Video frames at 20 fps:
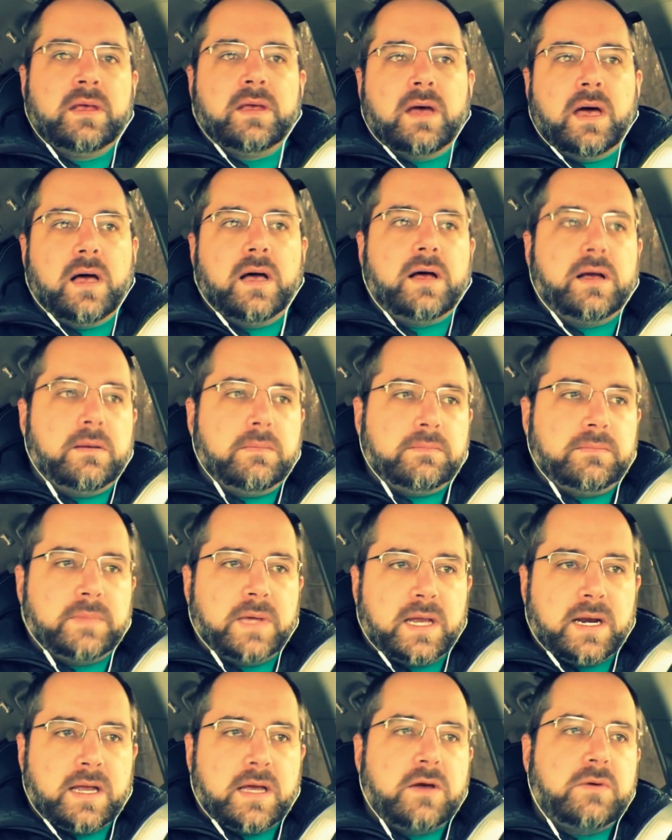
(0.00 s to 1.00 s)

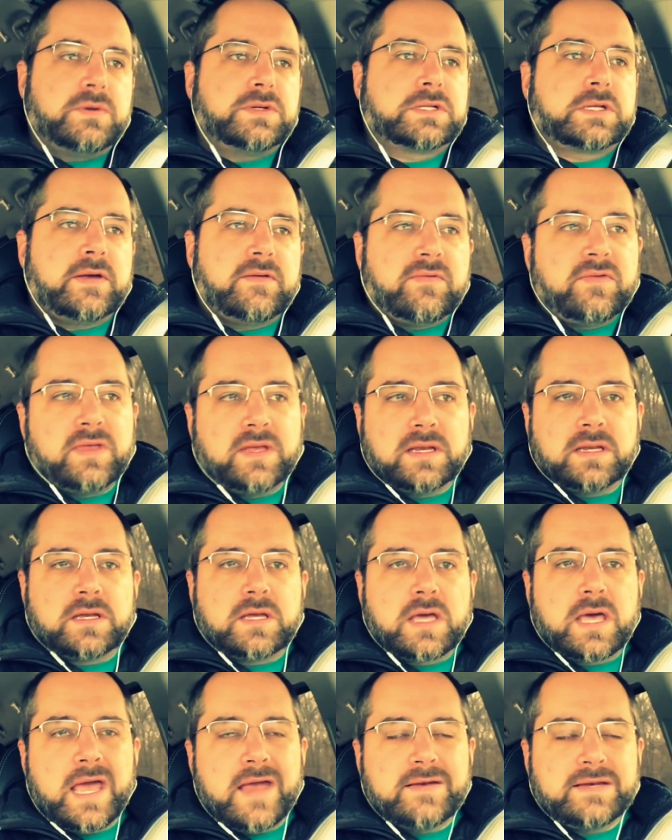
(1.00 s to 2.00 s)
and I always
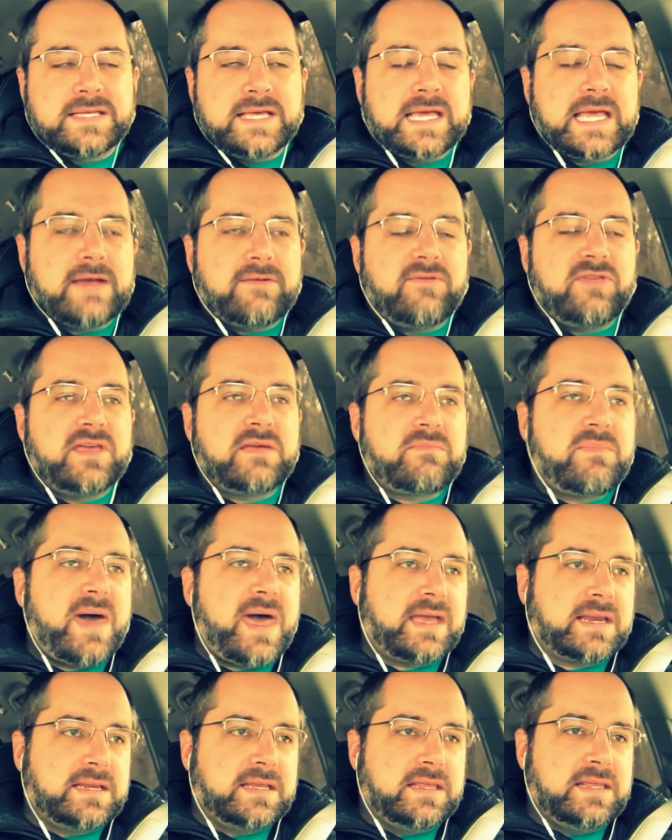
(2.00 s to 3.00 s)
take everything
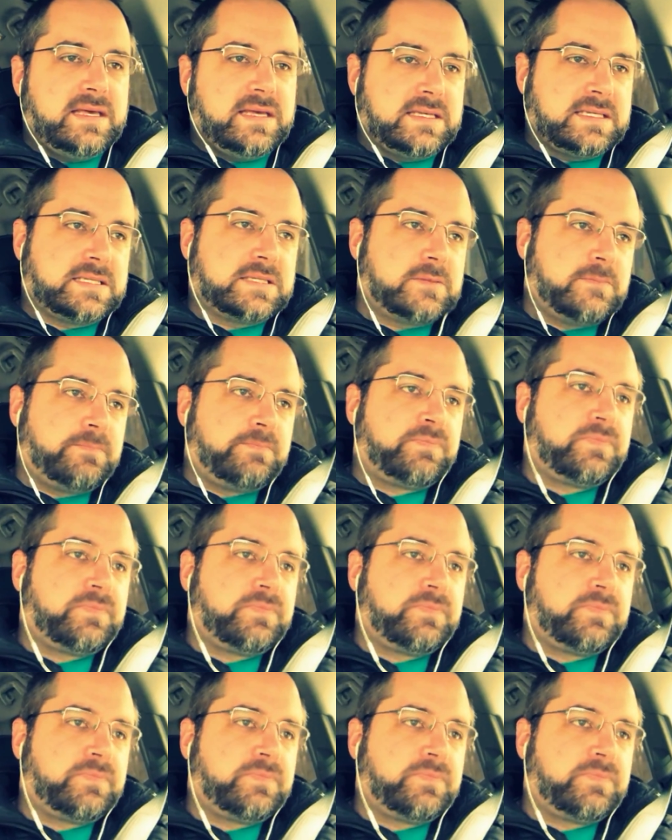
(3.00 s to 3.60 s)
back to this.